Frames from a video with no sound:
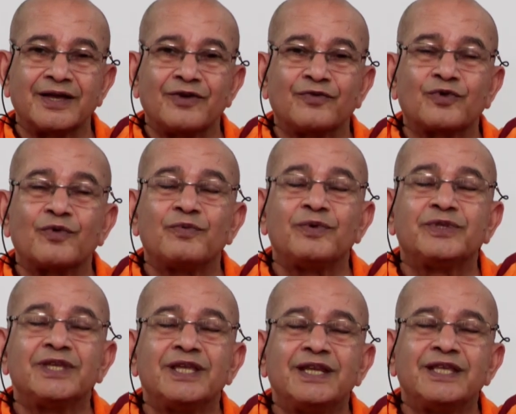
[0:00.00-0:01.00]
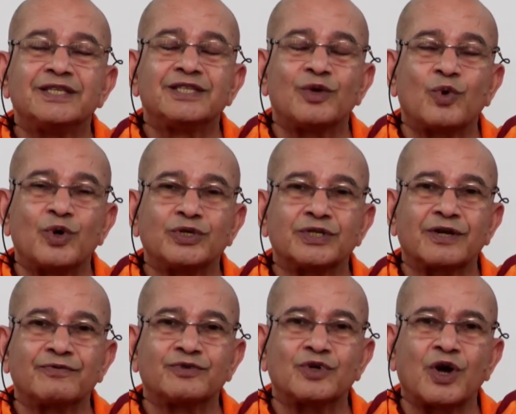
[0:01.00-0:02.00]
From within is the ocean
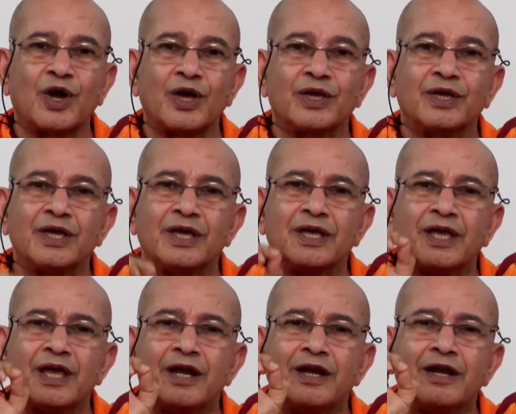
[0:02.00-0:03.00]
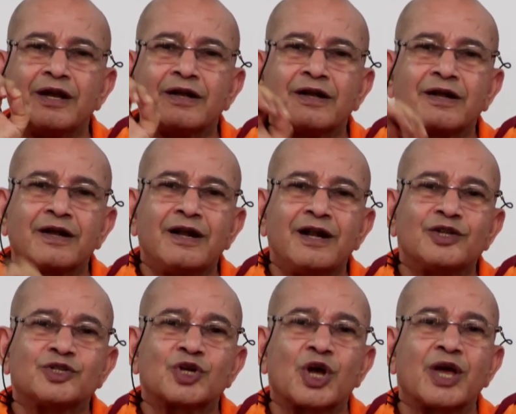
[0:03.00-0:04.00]
of joy. A little
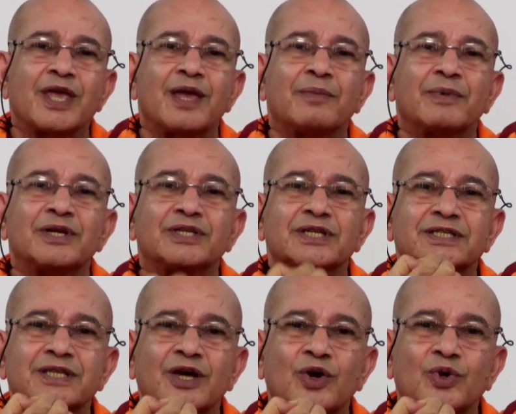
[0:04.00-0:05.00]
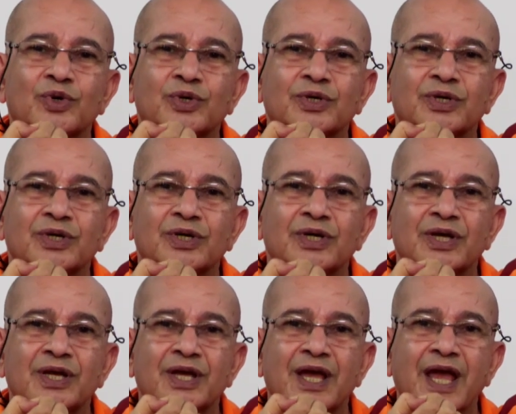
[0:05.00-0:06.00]
joy emerges out,
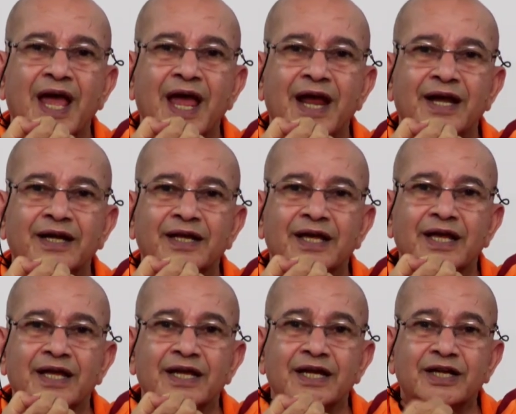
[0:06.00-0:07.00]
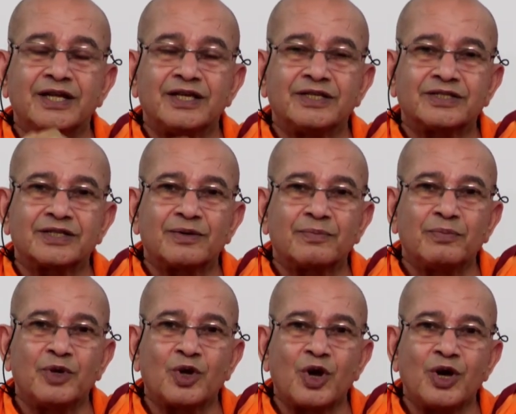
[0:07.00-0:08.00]
and it is
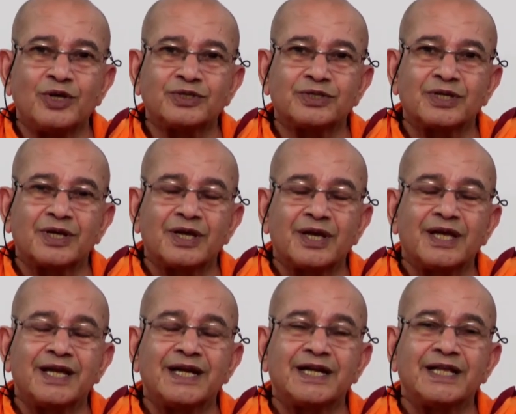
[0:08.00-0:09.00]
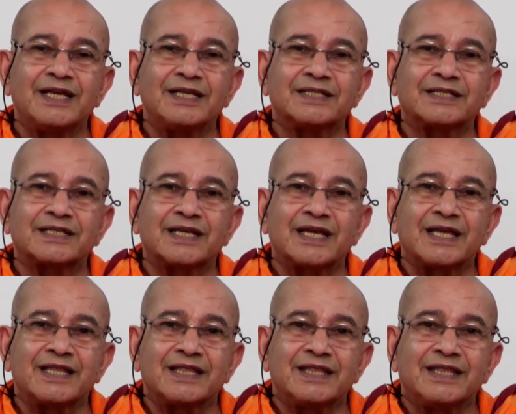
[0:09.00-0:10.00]
because it is
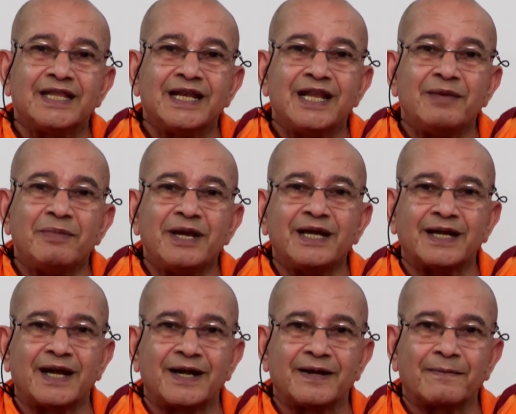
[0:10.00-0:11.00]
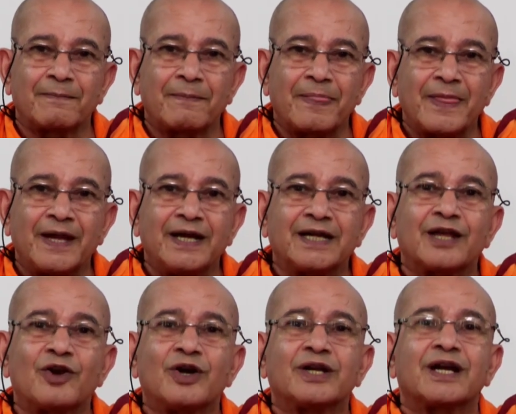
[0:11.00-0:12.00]
limited. It
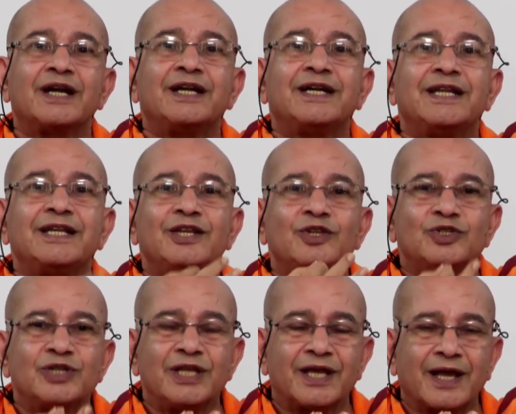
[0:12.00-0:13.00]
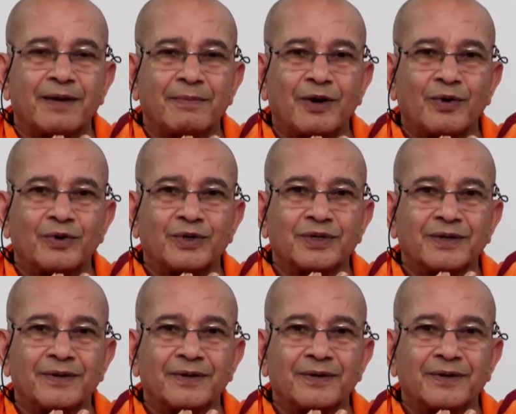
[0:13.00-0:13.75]
cannot continuously come out.